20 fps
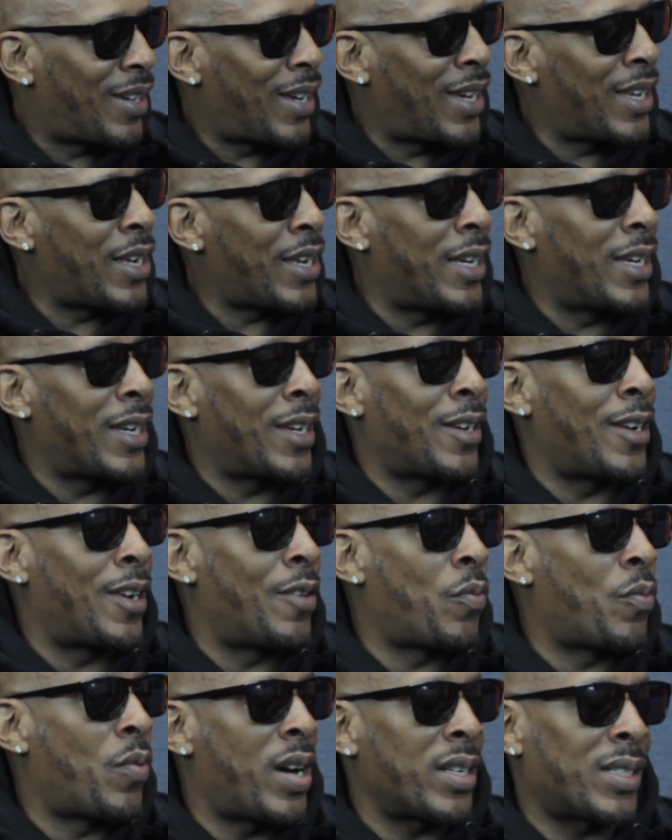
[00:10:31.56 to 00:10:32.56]
And
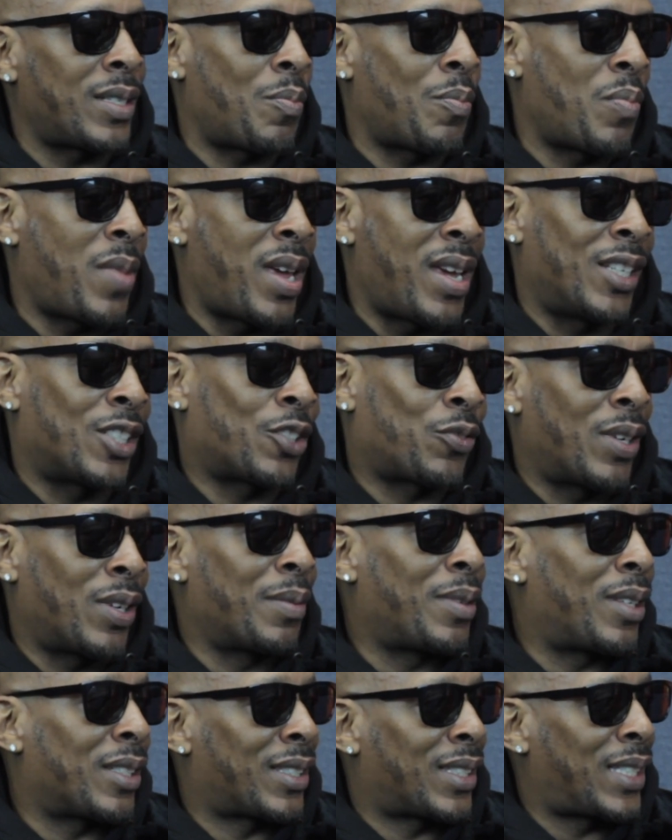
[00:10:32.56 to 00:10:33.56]
it wasn't
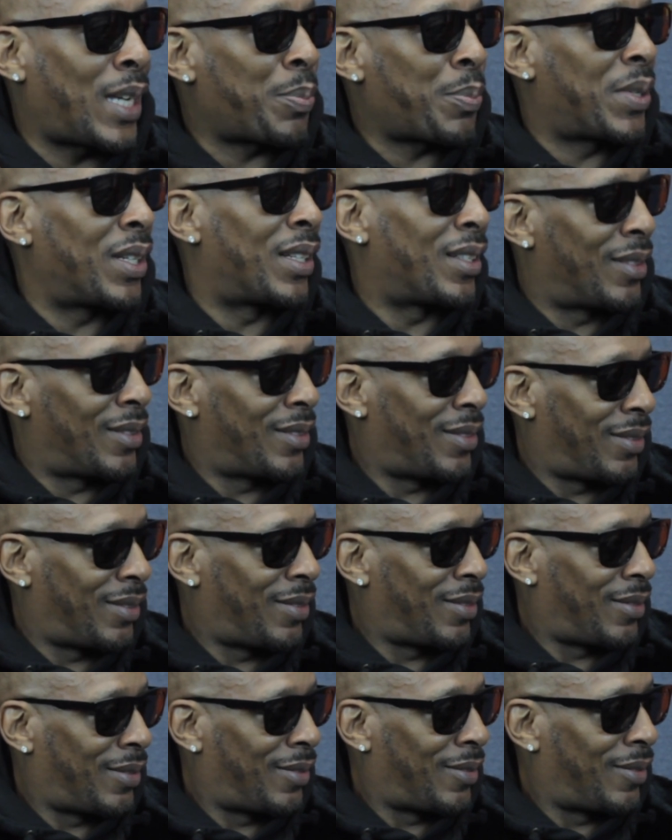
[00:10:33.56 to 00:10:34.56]
mainstream accepted.
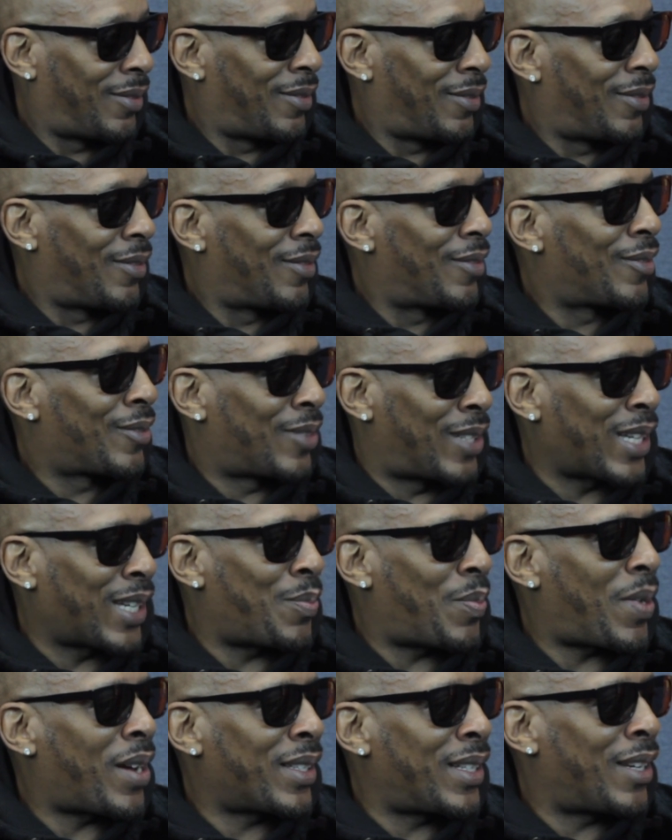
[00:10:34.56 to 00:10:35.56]
Think
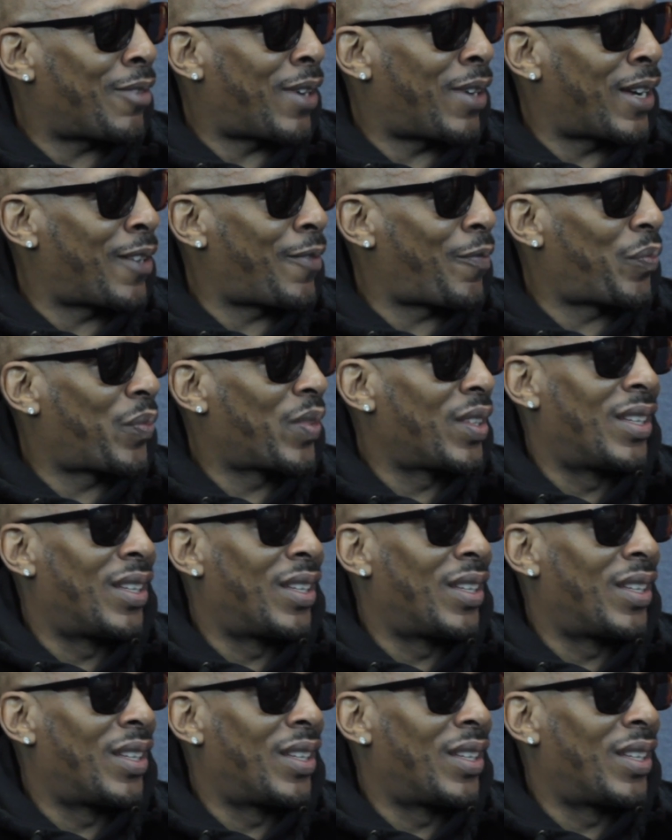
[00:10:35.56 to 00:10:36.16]
about that, right?